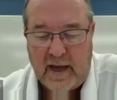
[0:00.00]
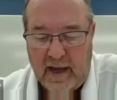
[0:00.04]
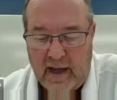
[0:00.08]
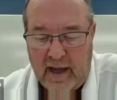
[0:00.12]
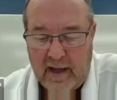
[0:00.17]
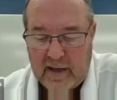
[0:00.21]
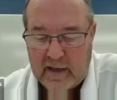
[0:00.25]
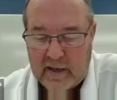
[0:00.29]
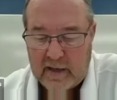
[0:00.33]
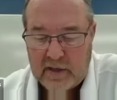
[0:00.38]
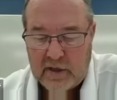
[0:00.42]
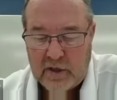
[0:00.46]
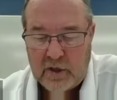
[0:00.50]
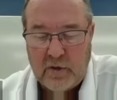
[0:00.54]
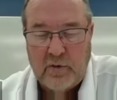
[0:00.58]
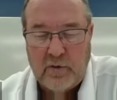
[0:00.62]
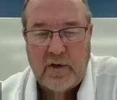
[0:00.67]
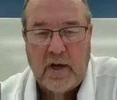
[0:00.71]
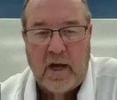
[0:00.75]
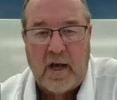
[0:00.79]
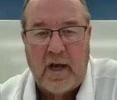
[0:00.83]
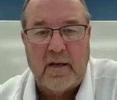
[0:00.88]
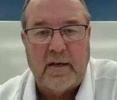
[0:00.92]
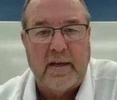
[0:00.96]
like to
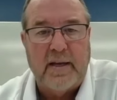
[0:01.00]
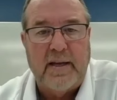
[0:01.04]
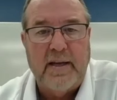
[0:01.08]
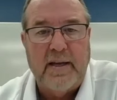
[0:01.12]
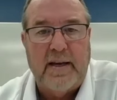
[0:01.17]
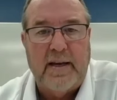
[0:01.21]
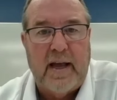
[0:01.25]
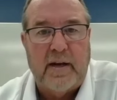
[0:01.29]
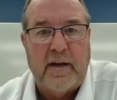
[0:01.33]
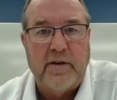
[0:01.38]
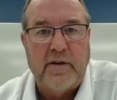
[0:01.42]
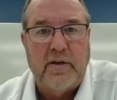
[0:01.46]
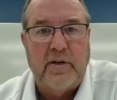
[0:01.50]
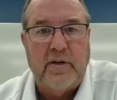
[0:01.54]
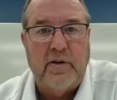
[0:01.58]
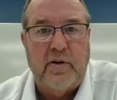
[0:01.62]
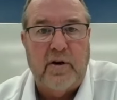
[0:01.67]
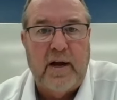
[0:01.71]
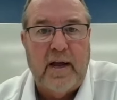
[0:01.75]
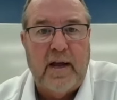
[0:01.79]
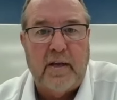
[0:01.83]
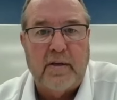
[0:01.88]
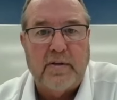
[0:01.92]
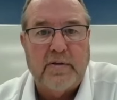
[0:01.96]
not get out of your
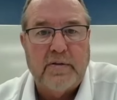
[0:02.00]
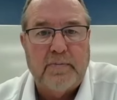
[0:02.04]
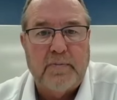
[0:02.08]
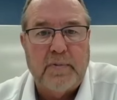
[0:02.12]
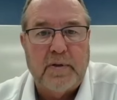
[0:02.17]
house